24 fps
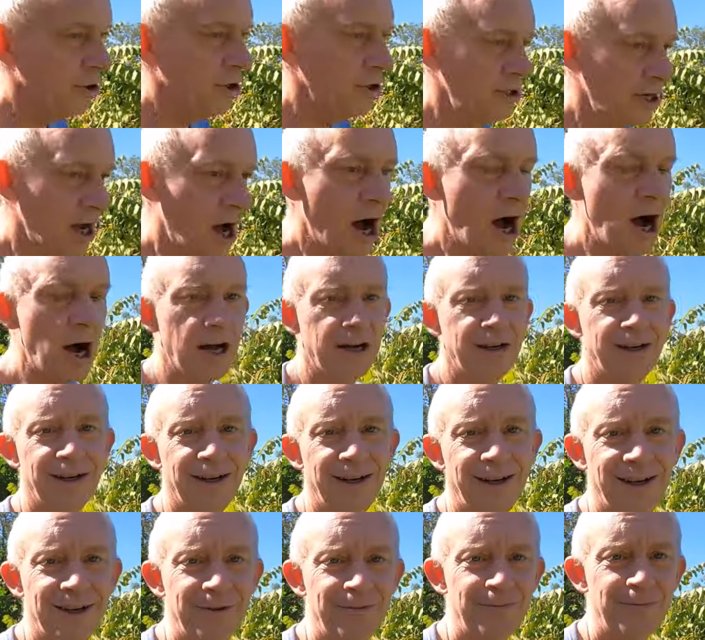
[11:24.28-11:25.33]
could not
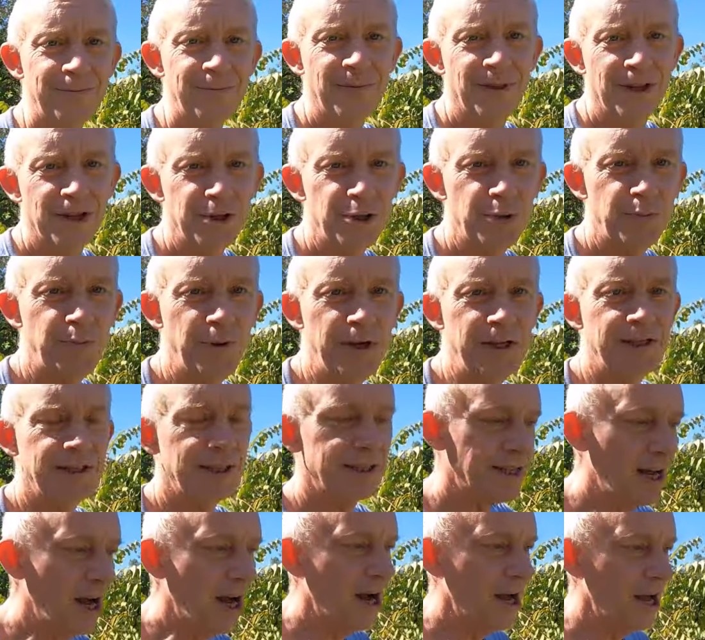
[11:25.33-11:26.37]
spend
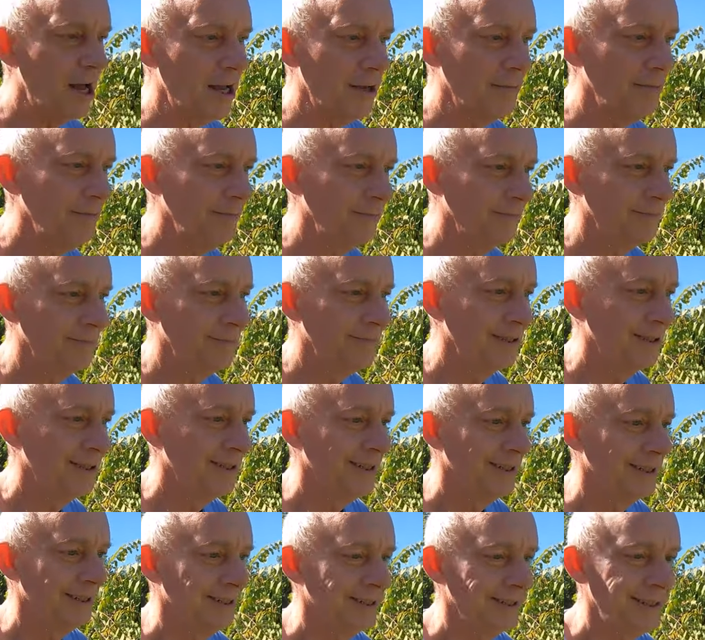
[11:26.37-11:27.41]
the time
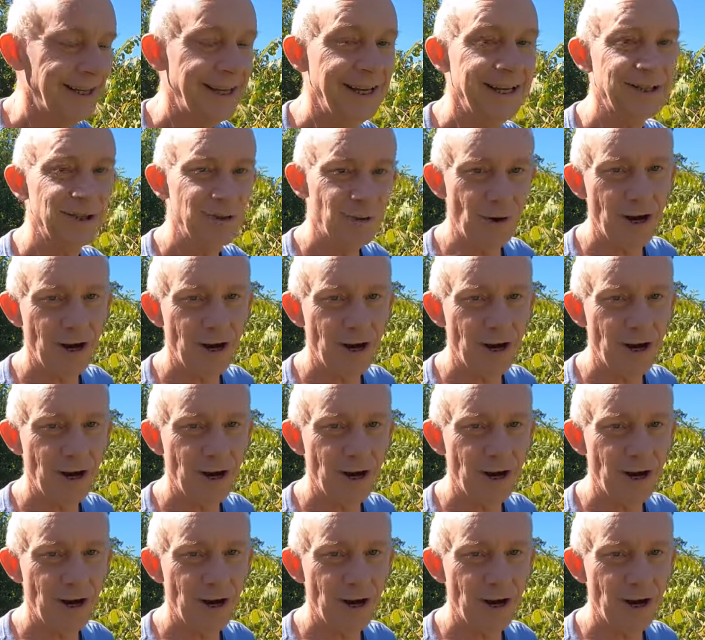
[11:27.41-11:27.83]
to get